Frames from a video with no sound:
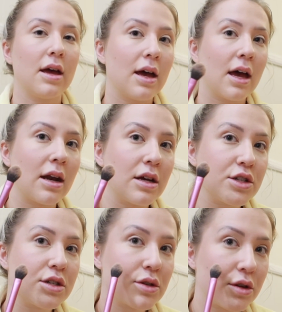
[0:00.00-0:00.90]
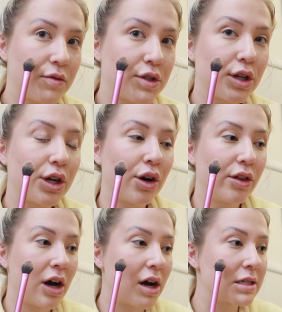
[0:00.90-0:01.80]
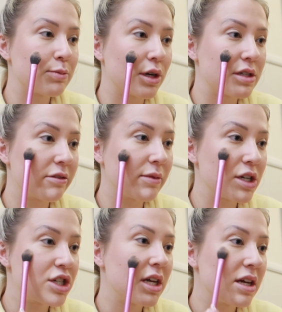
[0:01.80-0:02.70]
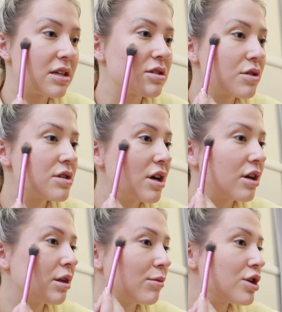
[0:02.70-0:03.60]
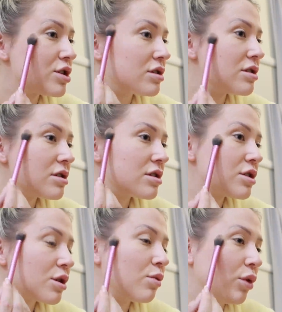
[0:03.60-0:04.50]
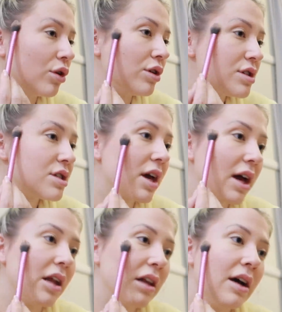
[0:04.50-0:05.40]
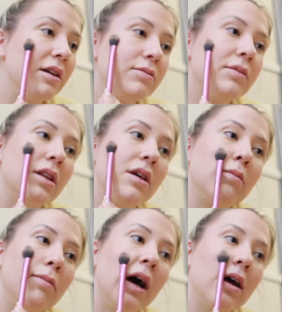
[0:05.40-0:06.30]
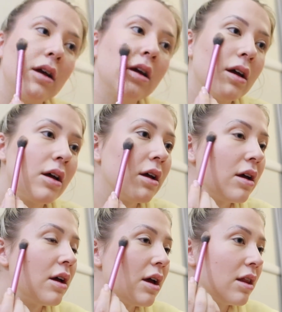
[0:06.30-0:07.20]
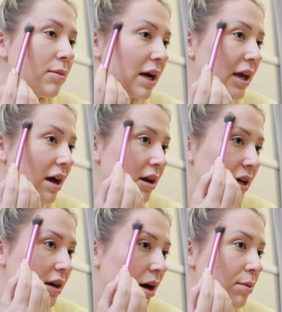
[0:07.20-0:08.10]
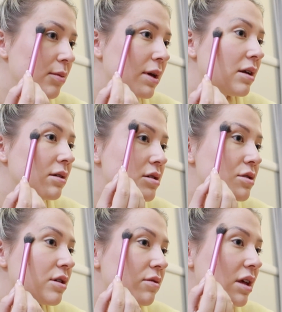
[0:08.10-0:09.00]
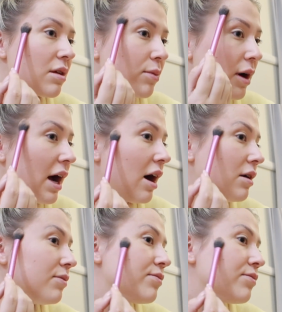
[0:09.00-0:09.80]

And I just sort of do on the highest points of my cheek in sort of circular motions towards the hairline, and then back and back out and up a bit, sort of near the brow.